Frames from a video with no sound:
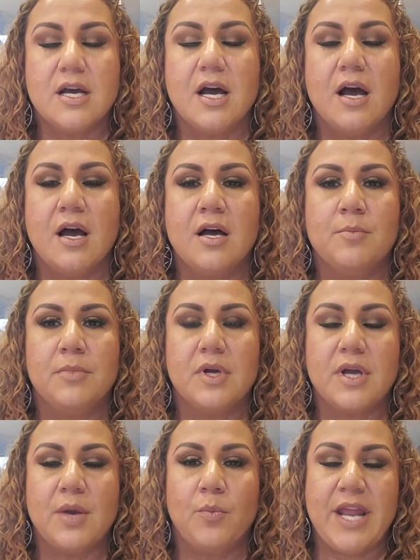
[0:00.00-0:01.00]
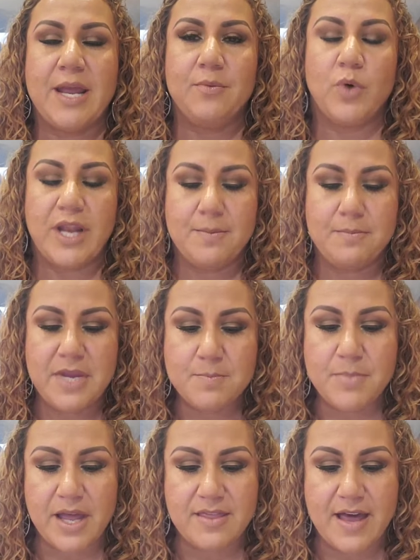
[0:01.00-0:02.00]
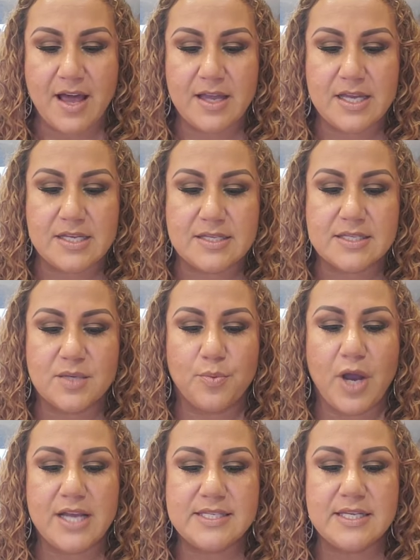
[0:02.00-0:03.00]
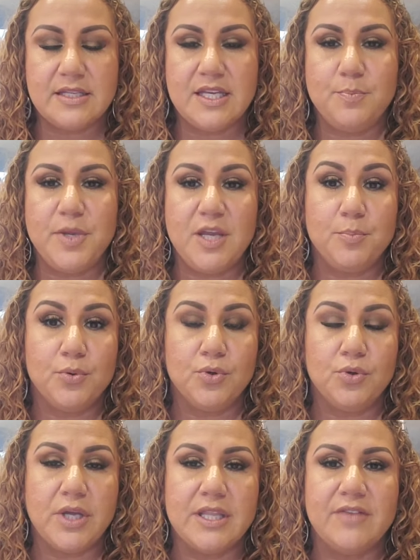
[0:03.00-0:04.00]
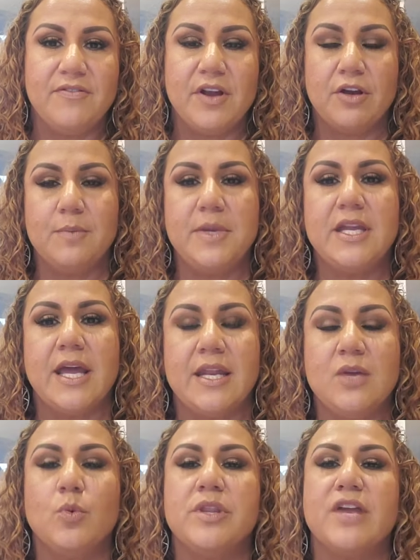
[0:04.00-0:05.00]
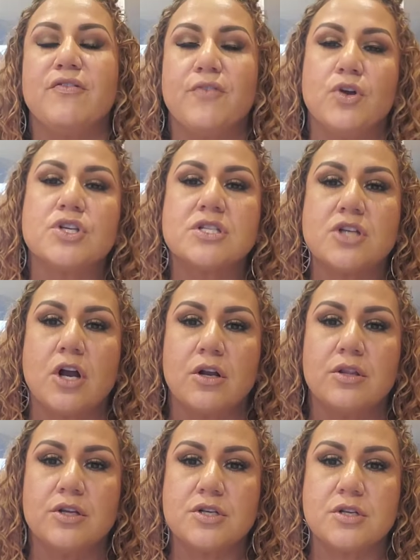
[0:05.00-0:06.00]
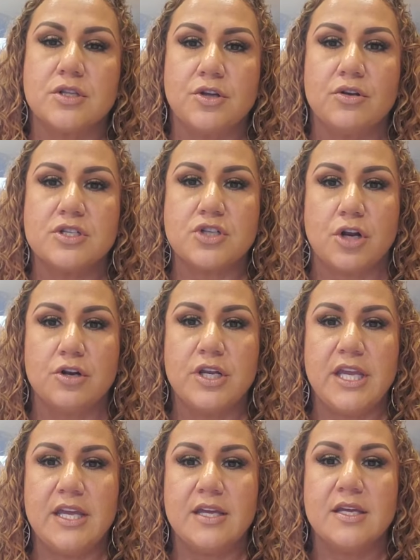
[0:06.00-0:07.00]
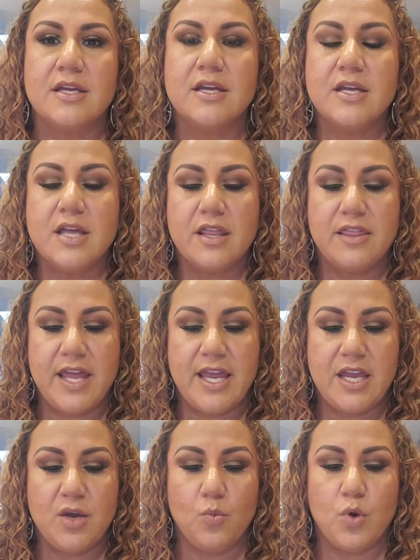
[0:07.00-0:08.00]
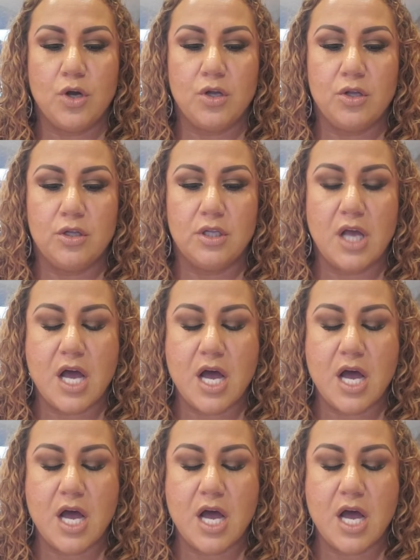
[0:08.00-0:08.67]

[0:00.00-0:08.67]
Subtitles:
And what I mean by that is, surprisingly, people in the very beginning, when they first start their starter kit, they will